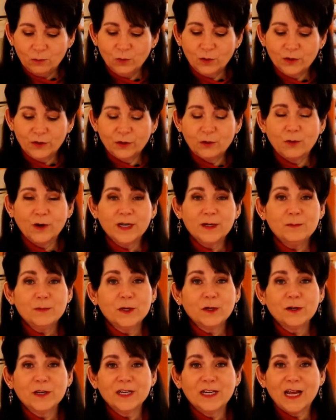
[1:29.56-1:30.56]
Well, the
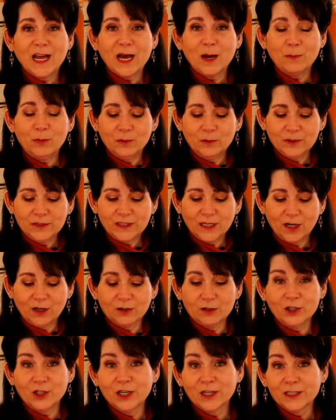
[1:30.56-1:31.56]
cranberry and apples
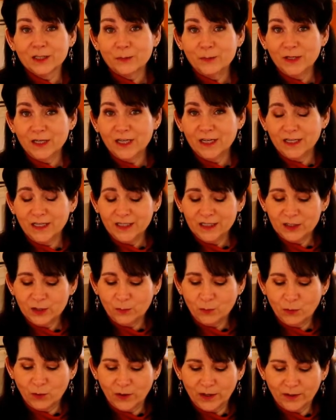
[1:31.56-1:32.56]
are just beginning
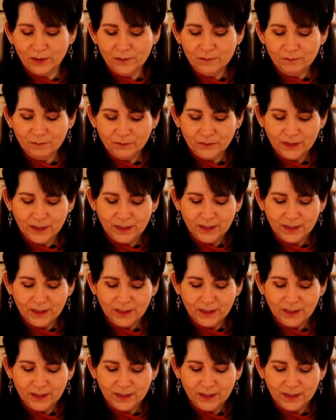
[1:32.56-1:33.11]
to boil.